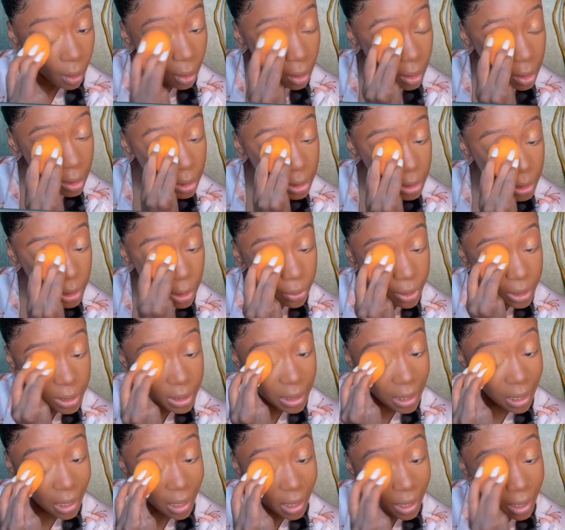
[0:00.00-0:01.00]
So it's
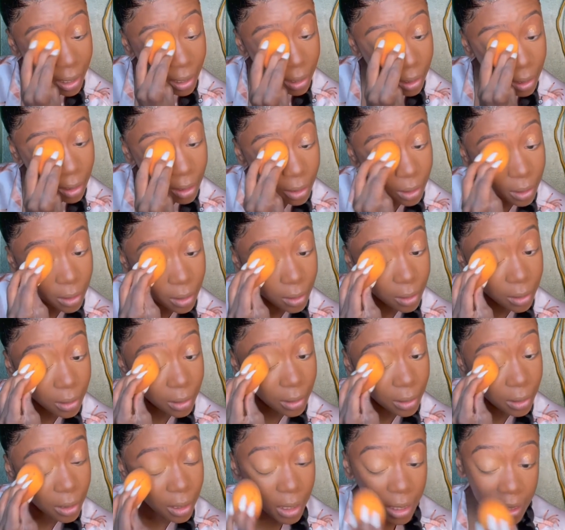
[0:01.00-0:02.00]
like,
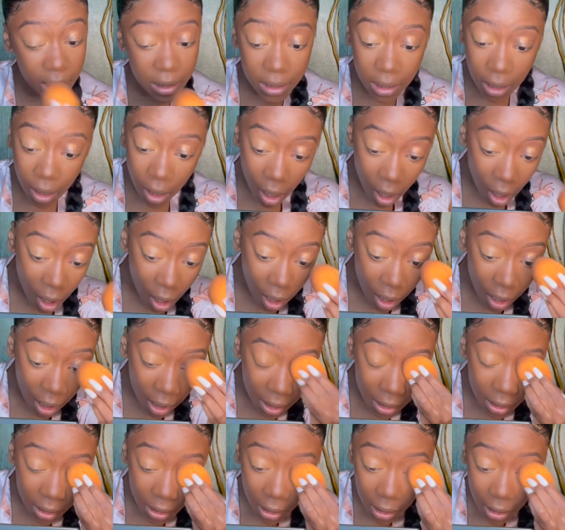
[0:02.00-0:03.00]
it's a
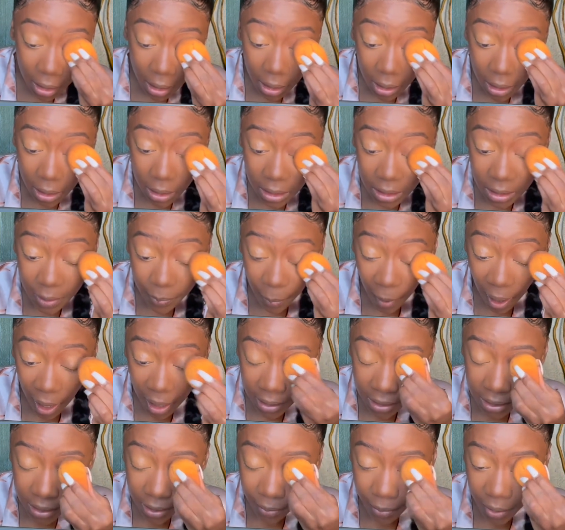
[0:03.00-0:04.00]
hard
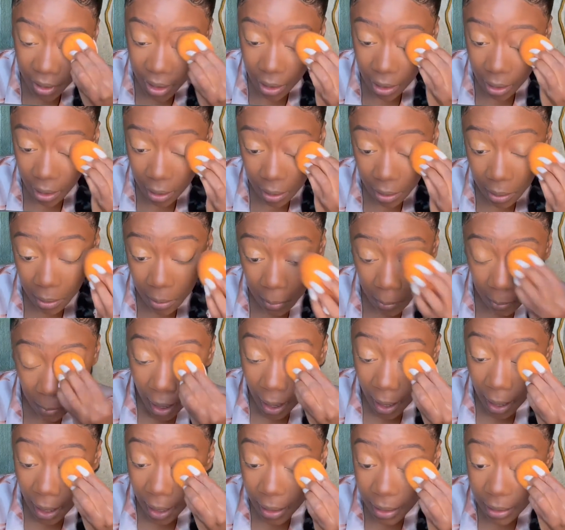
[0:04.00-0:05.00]
spot to be in.
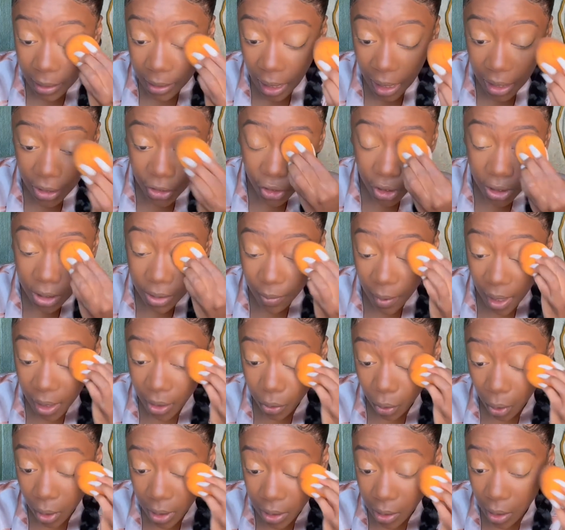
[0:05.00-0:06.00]
And that's just my
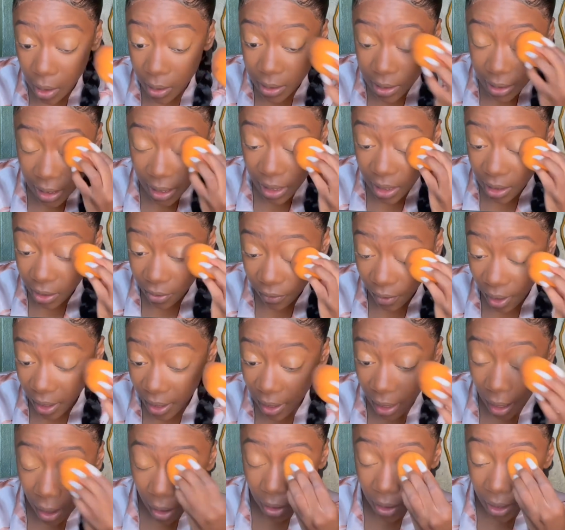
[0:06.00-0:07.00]
thoughts on dating right now.